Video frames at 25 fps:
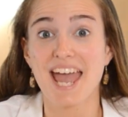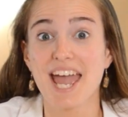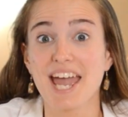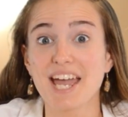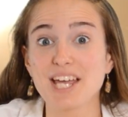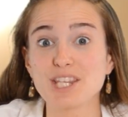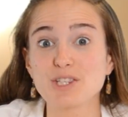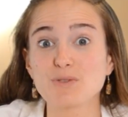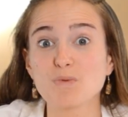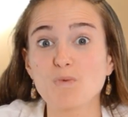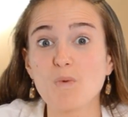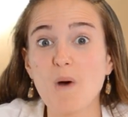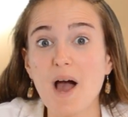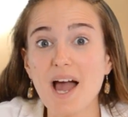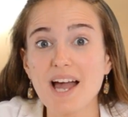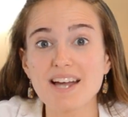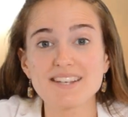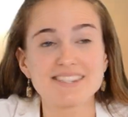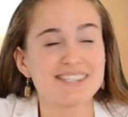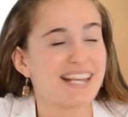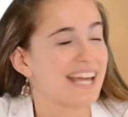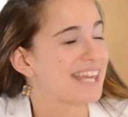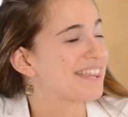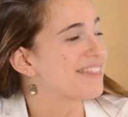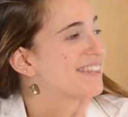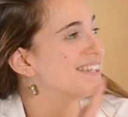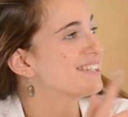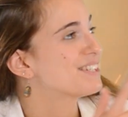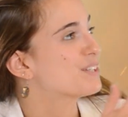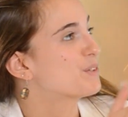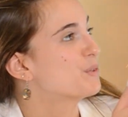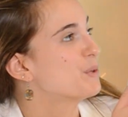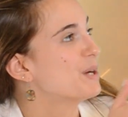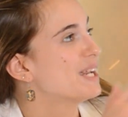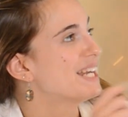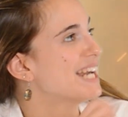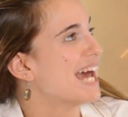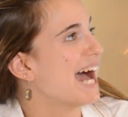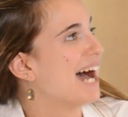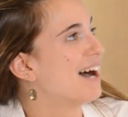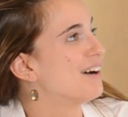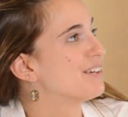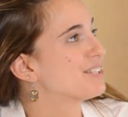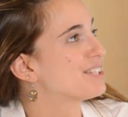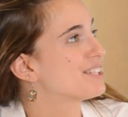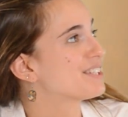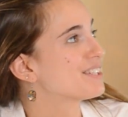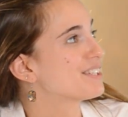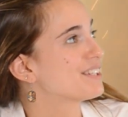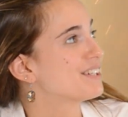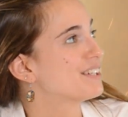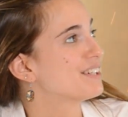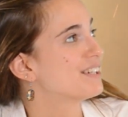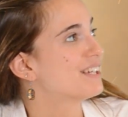It works like this greenhouse.